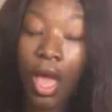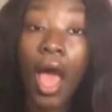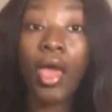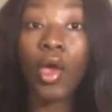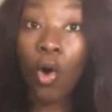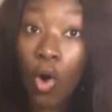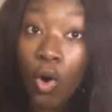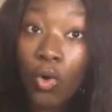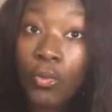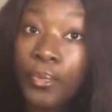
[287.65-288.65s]

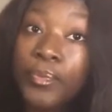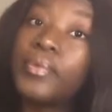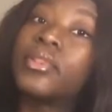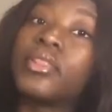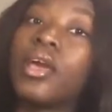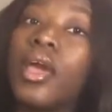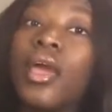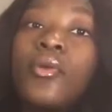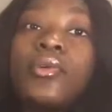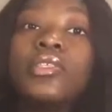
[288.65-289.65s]
hope the
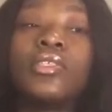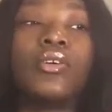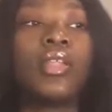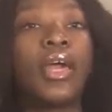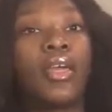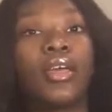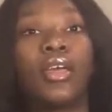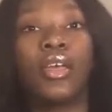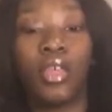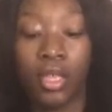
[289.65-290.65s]
hair is still like
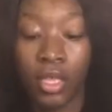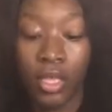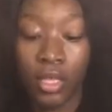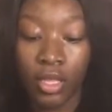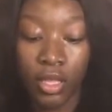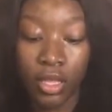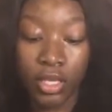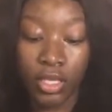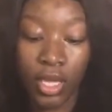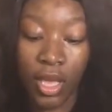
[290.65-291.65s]

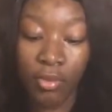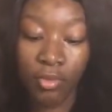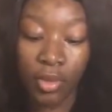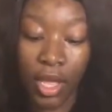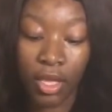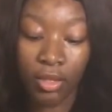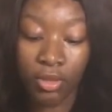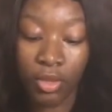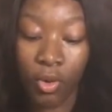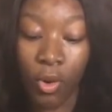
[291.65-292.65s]
the same, like
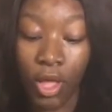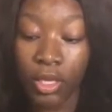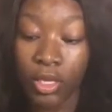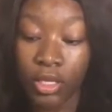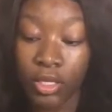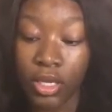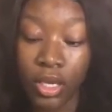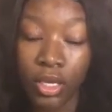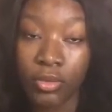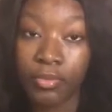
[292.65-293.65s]
the quality is
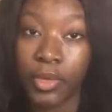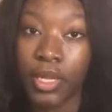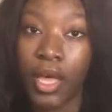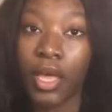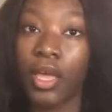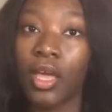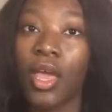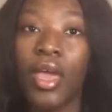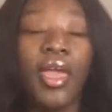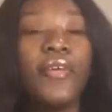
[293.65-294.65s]
good, but like
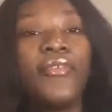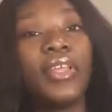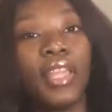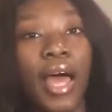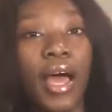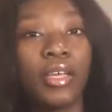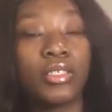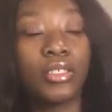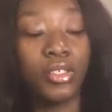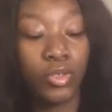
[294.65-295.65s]
if it
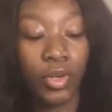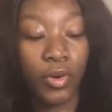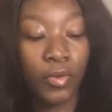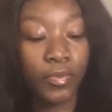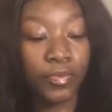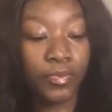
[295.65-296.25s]
lasts, you know.